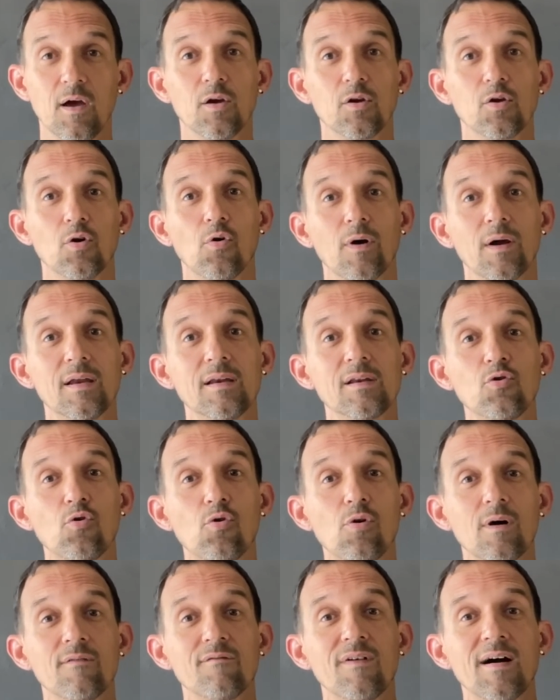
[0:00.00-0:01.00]
Your
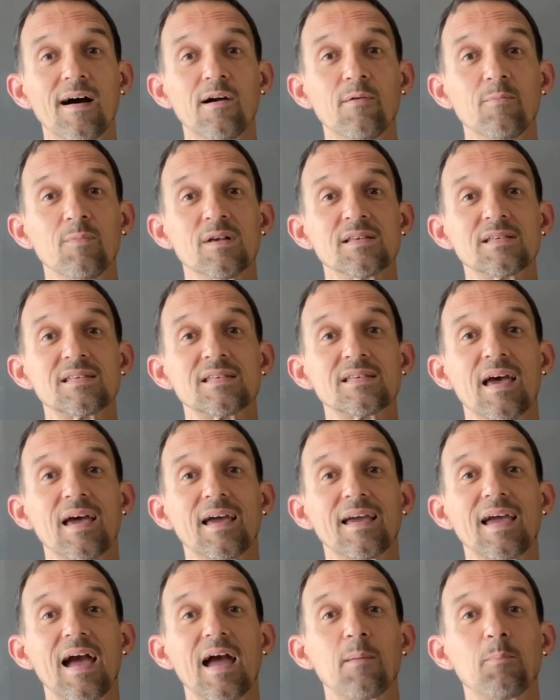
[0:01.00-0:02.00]
indoor environments
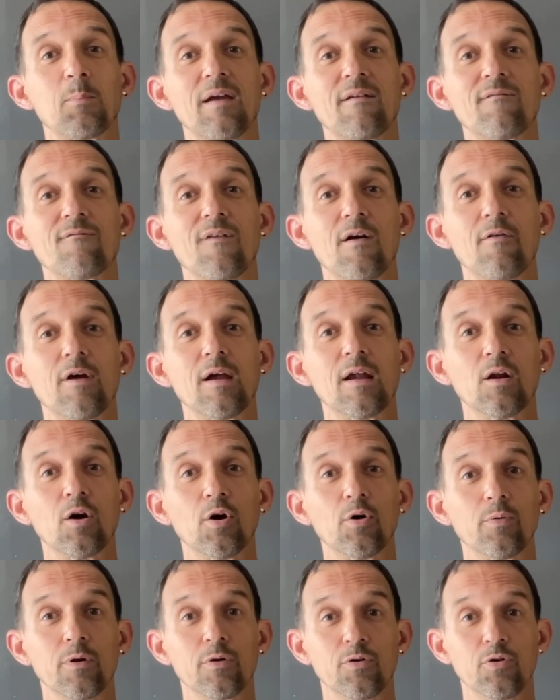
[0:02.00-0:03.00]
can be very
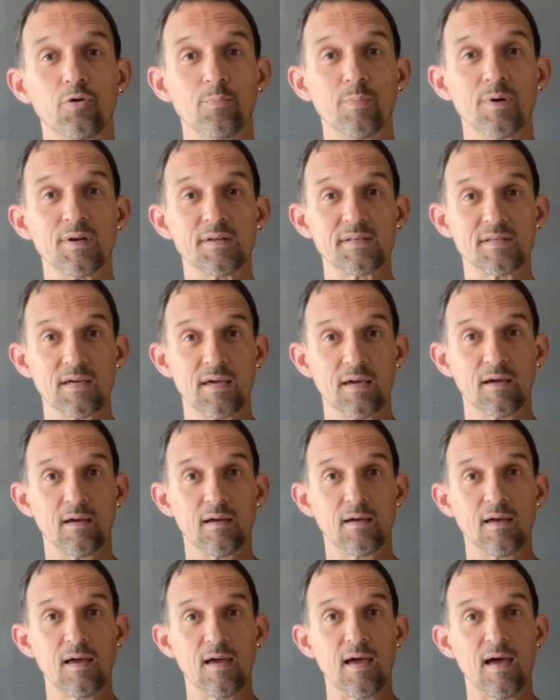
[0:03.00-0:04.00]
low in humidity,
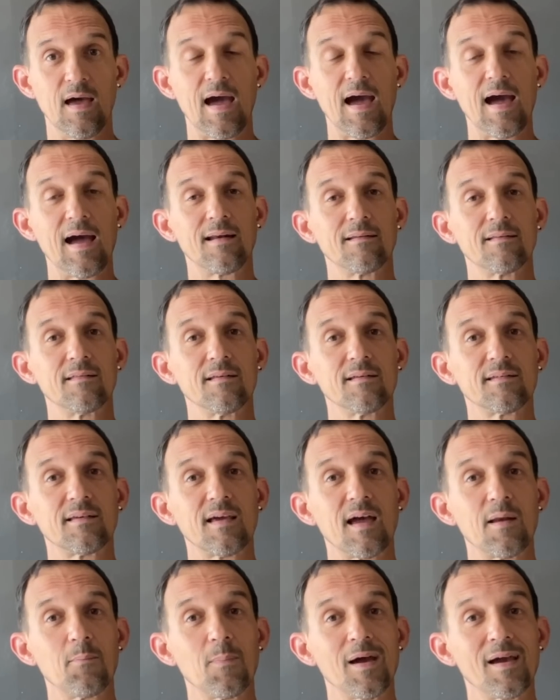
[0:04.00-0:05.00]
and this
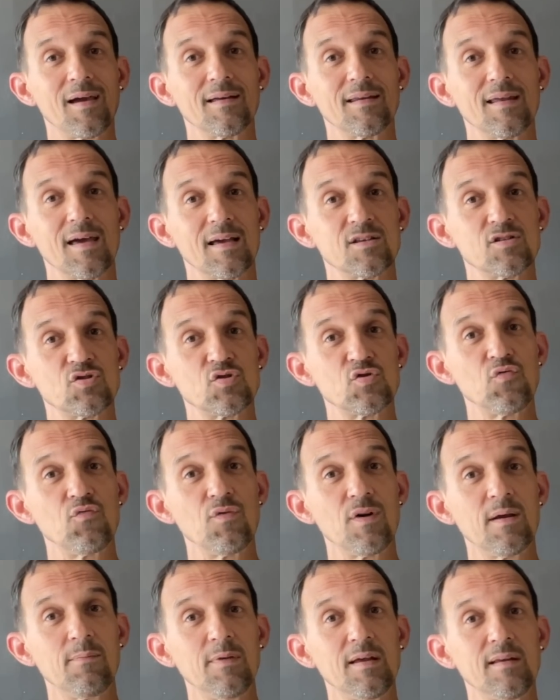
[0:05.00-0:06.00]
can make it
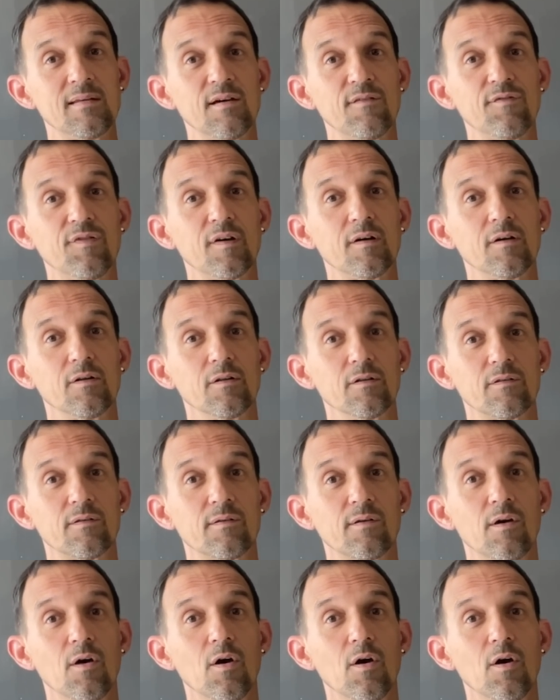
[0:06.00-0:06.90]
extremely difficult